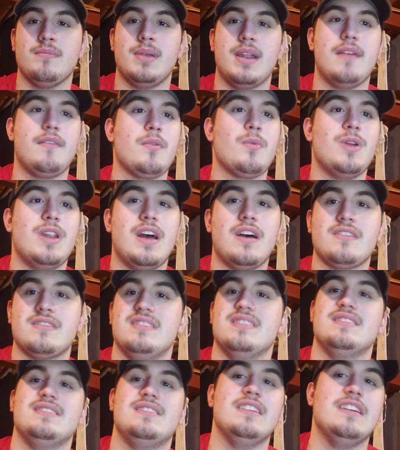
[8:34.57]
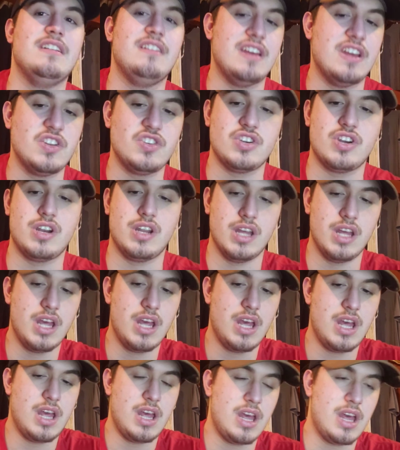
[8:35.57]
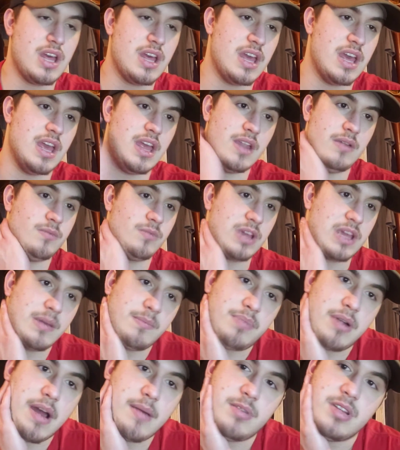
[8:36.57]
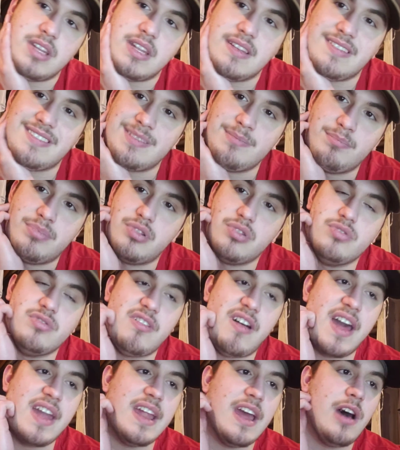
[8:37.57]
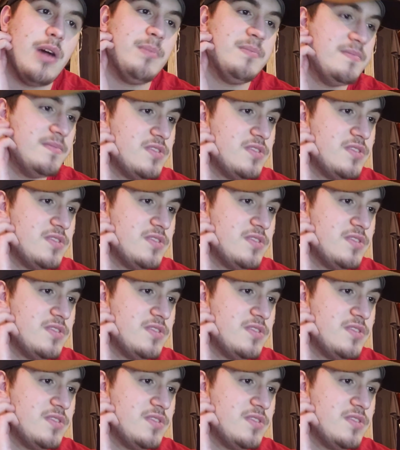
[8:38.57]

But everyone else is still injured, and we probably need some blue line help.